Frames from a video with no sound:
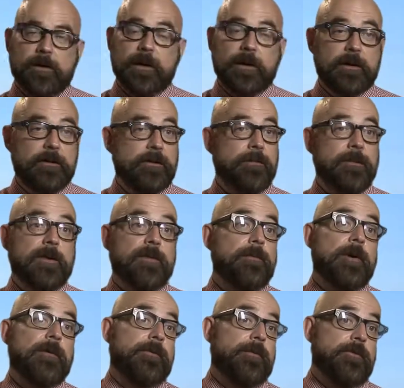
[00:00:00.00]
It can just be a
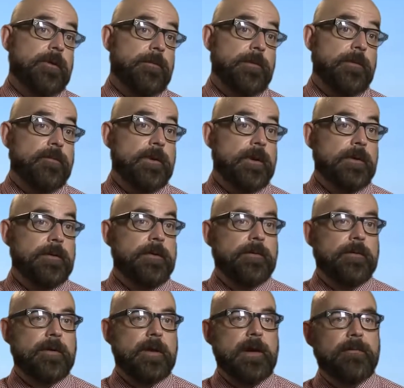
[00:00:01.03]
sponsorship as well. It
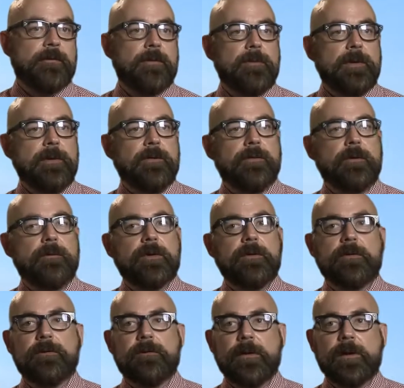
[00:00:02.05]
doesn't have to be so
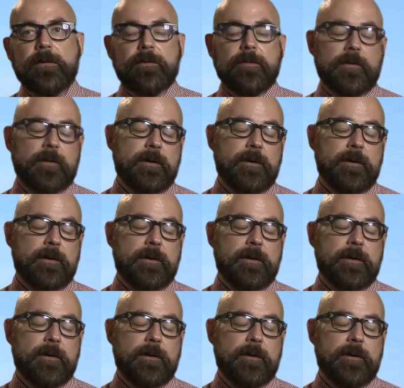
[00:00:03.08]
in your face.